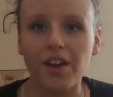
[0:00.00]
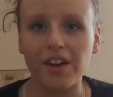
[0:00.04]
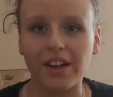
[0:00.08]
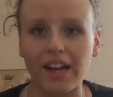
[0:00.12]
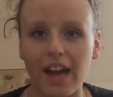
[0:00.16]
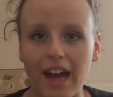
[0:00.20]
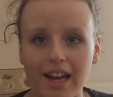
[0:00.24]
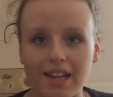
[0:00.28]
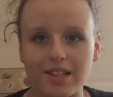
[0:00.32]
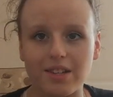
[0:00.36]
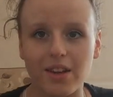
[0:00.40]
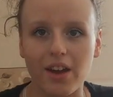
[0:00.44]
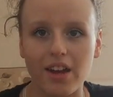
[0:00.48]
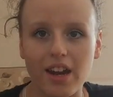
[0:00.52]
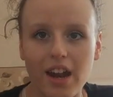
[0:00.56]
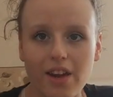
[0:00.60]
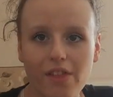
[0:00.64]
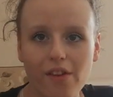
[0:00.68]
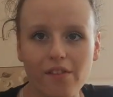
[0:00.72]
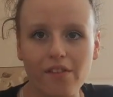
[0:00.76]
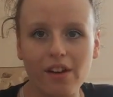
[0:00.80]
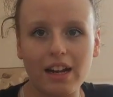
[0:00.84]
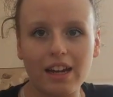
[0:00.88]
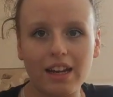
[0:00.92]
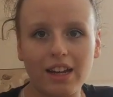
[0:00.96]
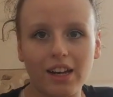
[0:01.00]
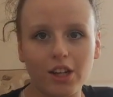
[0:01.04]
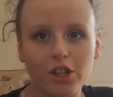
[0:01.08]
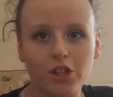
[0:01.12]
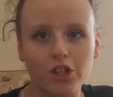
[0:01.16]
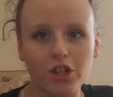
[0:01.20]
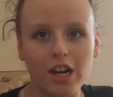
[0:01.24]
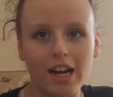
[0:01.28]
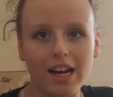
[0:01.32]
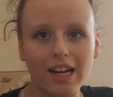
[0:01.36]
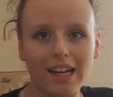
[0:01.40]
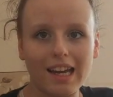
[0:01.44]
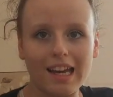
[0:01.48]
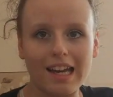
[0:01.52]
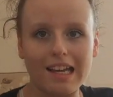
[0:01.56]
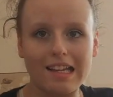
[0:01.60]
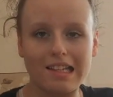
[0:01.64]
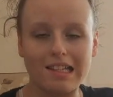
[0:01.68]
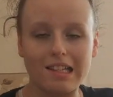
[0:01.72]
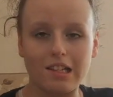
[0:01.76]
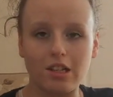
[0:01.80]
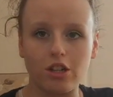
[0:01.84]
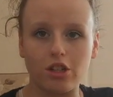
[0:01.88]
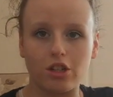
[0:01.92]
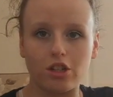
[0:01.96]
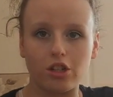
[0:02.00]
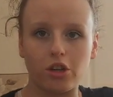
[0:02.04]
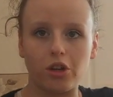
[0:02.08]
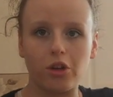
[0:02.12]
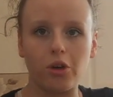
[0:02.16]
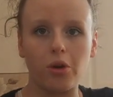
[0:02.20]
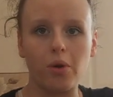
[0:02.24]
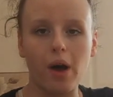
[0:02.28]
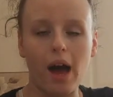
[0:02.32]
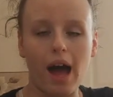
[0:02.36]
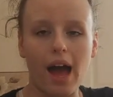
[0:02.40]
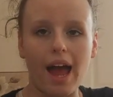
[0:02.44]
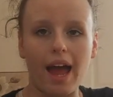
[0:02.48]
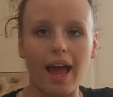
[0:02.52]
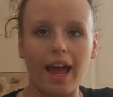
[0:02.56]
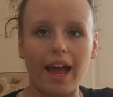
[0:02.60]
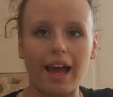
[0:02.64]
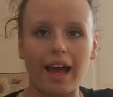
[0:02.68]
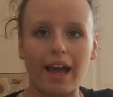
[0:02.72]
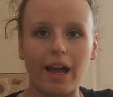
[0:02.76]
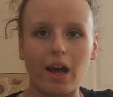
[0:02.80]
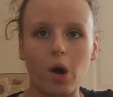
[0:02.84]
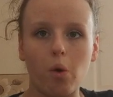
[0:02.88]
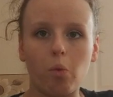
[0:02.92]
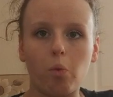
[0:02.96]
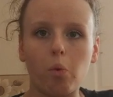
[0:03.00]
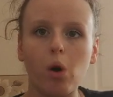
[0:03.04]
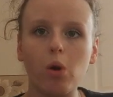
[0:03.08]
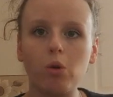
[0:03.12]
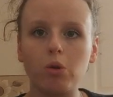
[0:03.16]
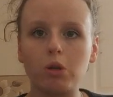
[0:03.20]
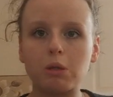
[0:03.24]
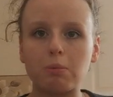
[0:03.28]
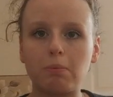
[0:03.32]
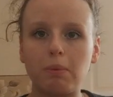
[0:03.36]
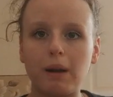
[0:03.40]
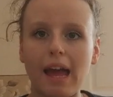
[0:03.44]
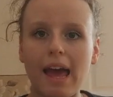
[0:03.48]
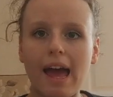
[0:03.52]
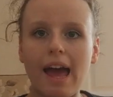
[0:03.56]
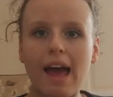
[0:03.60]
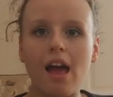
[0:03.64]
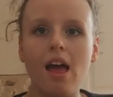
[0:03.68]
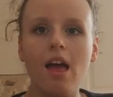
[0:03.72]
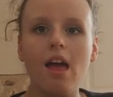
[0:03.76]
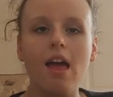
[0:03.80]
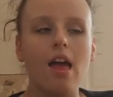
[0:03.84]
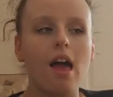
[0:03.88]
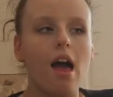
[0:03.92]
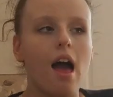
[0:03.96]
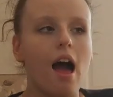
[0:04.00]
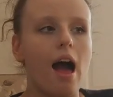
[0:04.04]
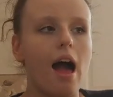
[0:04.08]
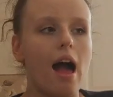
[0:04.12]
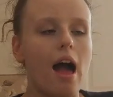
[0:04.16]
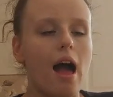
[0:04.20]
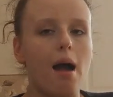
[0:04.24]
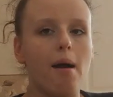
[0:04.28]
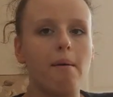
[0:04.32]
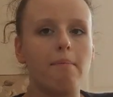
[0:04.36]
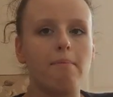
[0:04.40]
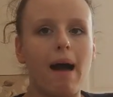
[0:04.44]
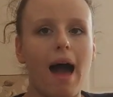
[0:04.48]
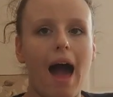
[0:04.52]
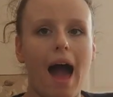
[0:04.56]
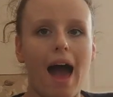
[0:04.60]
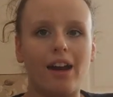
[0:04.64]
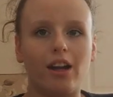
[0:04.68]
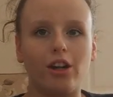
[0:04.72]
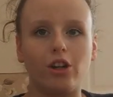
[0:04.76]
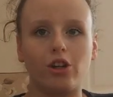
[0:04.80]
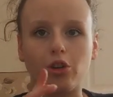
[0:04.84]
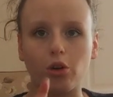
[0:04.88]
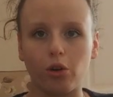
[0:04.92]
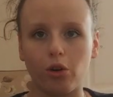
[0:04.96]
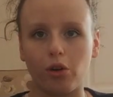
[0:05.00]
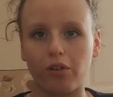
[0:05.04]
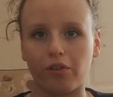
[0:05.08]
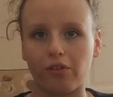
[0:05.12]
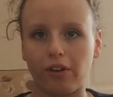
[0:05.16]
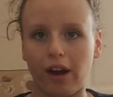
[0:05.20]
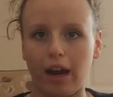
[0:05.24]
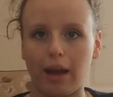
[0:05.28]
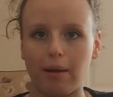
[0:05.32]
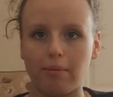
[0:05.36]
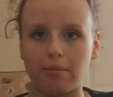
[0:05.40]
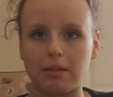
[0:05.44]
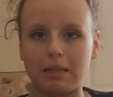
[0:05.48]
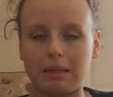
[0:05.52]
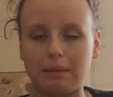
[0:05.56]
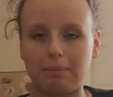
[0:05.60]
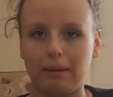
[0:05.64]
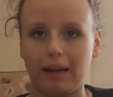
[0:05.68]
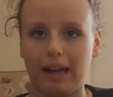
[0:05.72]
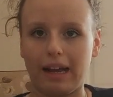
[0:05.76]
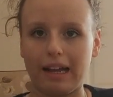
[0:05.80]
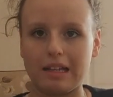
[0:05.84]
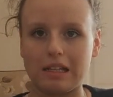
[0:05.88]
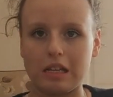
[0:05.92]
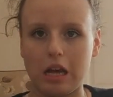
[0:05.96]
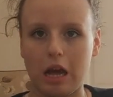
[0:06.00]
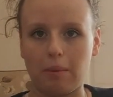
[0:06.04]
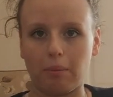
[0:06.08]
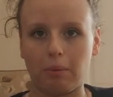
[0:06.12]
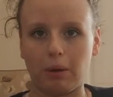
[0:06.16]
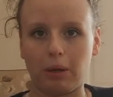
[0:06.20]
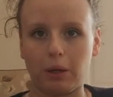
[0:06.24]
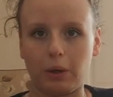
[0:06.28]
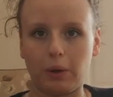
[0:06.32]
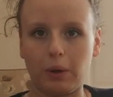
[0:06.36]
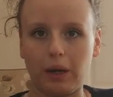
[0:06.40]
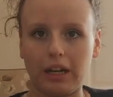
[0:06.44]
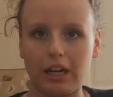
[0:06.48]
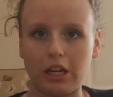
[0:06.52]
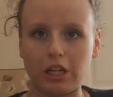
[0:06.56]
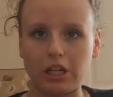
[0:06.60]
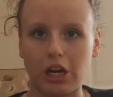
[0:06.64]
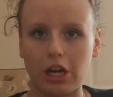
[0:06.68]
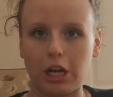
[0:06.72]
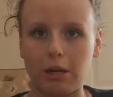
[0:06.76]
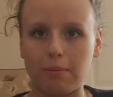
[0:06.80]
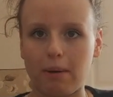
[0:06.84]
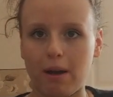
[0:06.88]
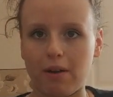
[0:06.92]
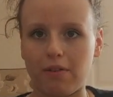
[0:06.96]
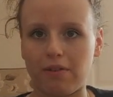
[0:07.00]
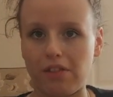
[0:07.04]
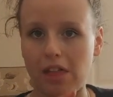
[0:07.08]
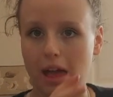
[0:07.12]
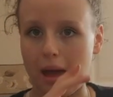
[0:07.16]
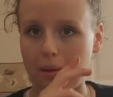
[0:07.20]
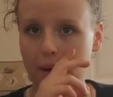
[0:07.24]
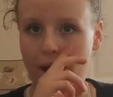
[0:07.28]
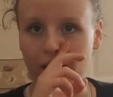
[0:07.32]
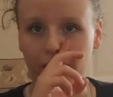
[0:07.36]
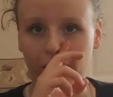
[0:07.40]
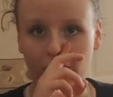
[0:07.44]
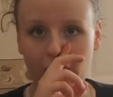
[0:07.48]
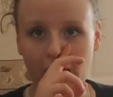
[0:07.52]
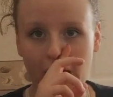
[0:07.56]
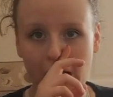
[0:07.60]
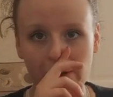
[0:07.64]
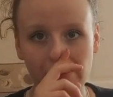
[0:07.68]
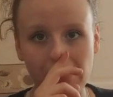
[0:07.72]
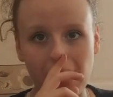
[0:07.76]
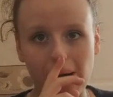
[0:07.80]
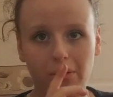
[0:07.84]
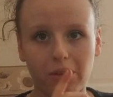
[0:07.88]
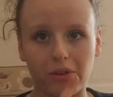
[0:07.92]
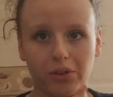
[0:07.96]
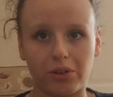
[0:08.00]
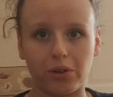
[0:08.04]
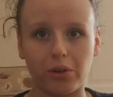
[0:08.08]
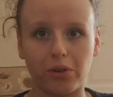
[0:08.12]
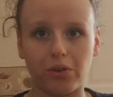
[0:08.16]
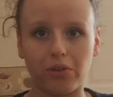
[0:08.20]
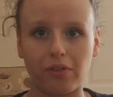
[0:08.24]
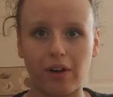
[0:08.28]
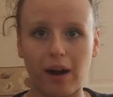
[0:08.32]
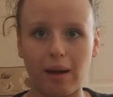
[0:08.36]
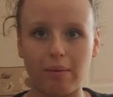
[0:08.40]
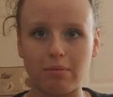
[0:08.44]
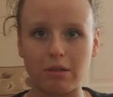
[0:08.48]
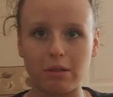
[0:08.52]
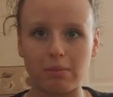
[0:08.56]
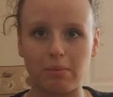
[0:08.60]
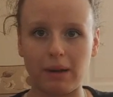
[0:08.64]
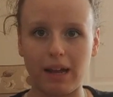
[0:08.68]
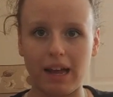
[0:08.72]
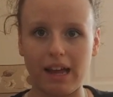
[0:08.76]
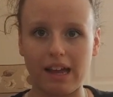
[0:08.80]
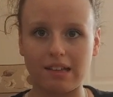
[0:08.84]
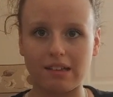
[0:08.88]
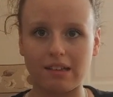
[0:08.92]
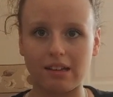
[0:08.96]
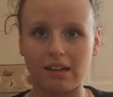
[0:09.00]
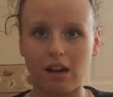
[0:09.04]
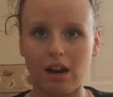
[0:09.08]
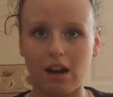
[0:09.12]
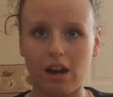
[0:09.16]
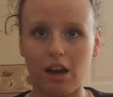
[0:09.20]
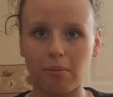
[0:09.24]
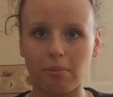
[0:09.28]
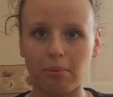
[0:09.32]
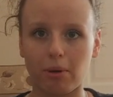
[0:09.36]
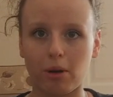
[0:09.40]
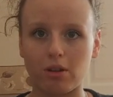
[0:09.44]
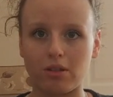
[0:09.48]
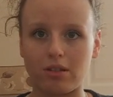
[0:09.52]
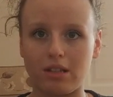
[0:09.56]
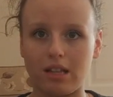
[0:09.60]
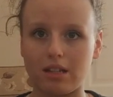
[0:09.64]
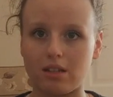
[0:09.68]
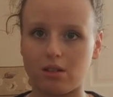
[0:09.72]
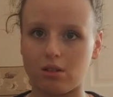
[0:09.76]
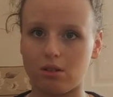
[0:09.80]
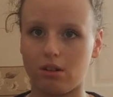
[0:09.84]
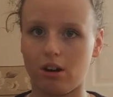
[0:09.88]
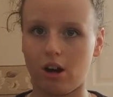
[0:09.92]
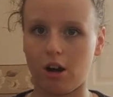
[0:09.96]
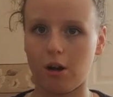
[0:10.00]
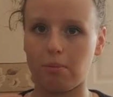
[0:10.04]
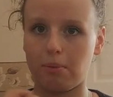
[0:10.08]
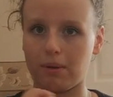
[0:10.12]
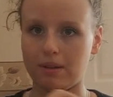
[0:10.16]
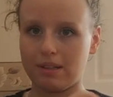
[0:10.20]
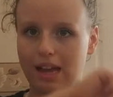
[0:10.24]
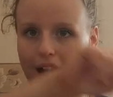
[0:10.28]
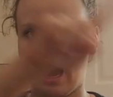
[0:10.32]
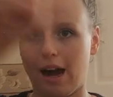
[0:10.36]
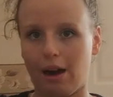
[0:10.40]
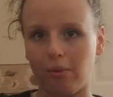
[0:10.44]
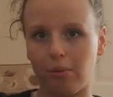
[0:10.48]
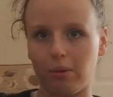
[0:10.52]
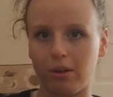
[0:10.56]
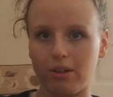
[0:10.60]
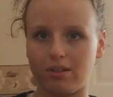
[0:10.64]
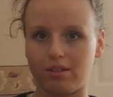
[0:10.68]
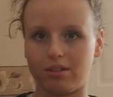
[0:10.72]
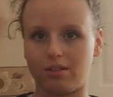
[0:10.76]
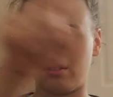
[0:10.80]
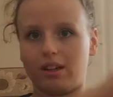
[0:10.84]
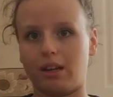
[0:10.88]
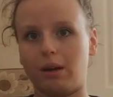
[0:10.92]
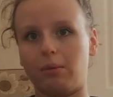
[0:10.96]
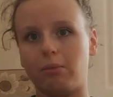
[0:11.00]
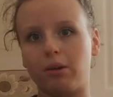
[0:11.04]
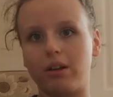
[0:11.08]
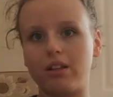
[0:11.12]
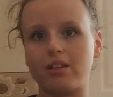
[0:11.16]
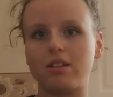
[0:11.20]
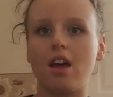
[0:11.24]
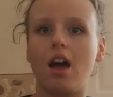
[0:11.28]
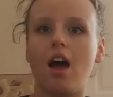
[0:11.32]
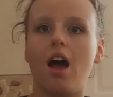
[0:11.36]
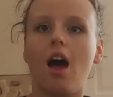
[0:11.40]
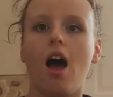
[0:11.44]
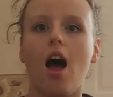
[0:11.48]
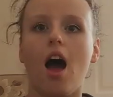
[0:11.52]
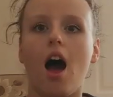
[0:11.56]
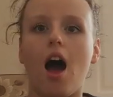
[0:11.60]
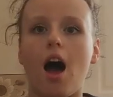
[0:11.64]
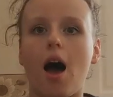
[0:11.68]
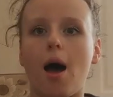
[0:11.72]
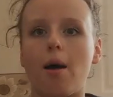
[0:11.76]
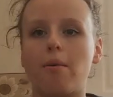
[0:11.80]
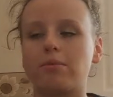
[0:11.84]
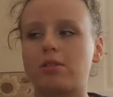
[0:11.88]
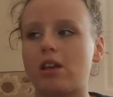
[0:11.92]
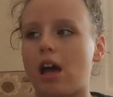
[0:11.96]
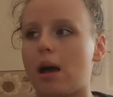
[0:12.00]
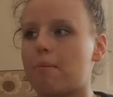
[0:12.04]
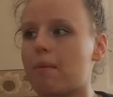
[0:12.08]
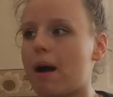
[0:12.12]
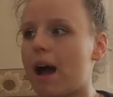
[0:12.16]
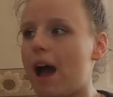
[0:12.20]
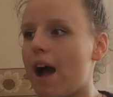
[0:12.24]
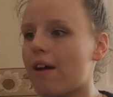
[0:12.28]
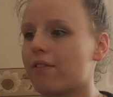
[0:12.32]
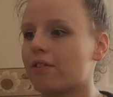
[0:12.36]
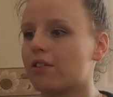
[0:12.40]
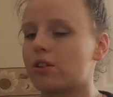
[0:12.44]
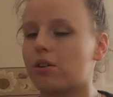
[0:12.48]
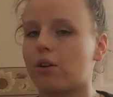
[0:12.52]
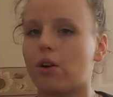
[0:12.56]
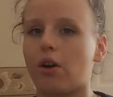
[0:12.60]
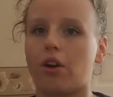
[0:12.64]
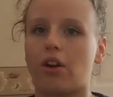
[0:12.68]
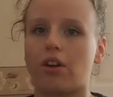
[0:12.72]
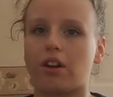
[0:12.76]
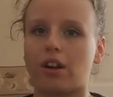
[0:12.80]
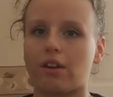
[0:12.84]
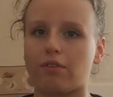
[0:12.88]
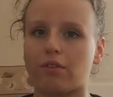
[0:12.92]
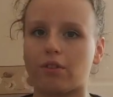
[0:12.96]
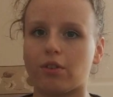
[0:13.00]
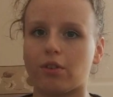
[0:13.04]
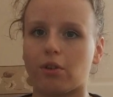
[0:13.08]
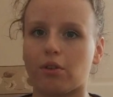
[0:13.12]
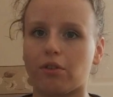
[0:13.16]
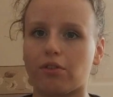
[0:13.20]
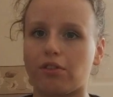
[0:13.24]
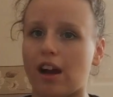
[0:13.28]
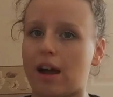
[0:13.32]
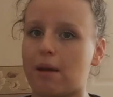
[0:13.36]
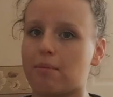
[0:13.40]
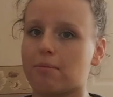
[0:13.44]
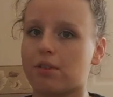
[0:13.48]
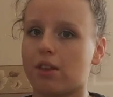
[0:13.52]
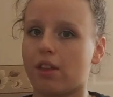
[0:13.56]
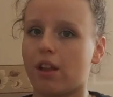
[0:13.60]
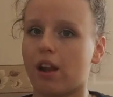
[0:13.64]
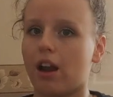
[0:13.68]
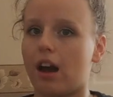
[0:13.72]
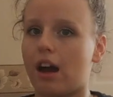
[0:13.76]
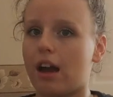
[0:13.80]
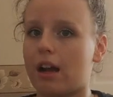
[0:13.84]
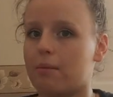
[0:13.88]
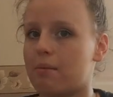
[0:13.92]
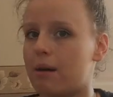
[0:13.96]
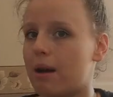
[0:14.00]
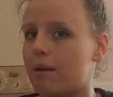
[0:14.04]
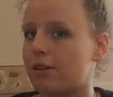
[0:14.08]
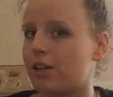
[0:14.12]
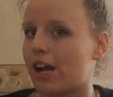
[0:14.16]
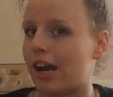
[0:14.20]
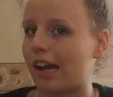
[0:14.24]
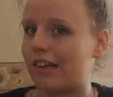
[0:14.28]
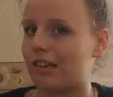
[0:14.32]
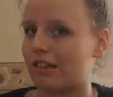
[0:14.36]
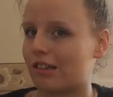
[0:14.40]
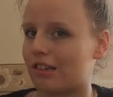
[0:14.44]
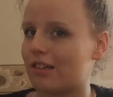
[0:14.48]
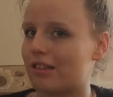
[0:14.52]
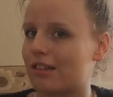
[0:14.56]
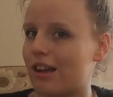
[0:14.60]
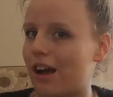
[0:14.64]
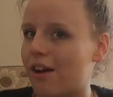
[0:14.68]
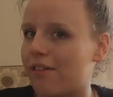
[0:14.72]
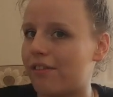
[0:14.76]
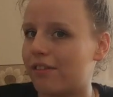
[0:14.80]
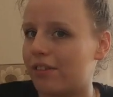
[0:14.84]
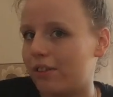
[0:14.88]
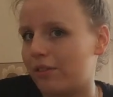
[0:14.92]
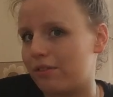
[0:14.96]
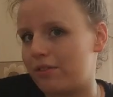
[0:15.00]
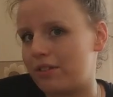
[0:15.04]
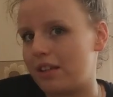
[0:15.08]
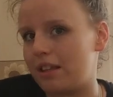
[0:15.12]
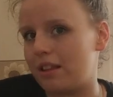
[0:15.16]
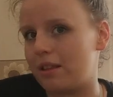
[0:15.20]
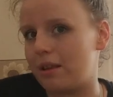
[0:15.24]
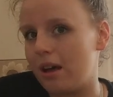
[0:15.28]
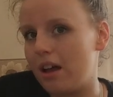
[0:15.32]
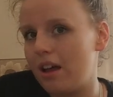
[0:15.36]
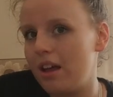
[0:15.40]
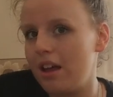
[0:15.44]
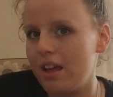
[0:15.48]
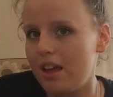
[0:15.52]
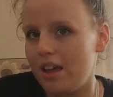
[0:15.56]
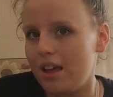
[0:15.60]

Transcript: Okay, so another really good trick is to do a wall split and a door frame split. So I'm going to quickly show you both of them. I don't know how well the door frame split is going to look because this door opens outwards and not inwards, so I might have to do it on a different door frame so the lighting might change and stuff, and obviously the